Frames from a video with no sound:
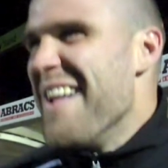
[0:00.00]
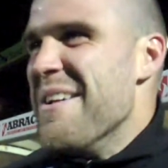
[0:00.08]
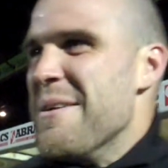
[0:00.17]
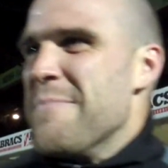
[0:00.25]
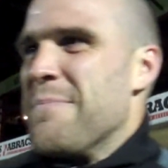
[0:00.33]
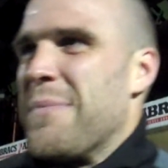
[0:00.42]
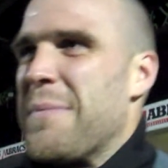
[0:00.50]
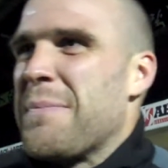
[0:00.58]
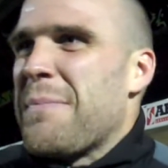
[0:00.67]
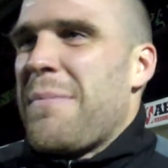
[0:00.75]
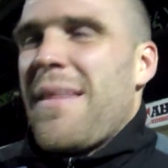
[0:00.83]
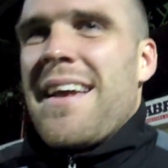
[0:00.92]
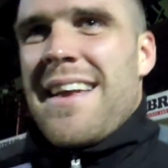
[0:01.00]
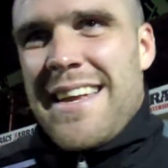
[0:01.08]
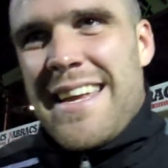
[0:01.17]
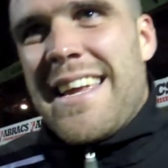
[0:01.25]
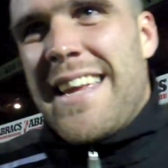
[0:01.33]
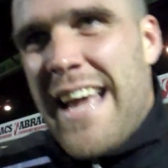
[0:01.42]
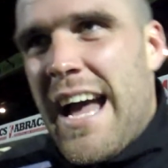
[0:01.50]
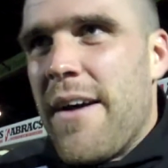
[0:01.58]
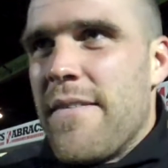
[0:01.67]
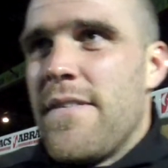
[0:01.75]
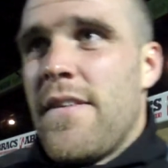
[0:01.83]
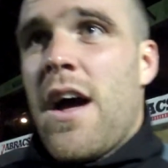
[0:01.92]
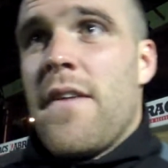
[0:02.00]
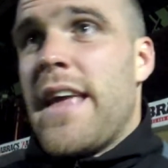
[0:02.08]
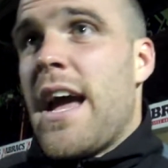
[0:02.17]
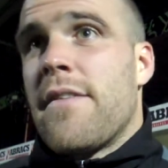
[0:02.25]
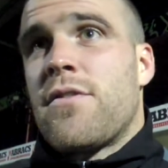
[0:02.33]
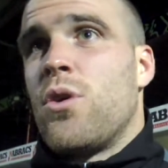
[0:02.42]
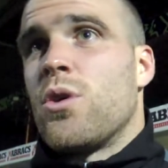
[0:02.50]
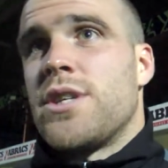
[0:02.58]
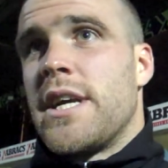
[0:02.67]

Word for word: Still top of the league anyway, so that's yeah. No, yeah, of course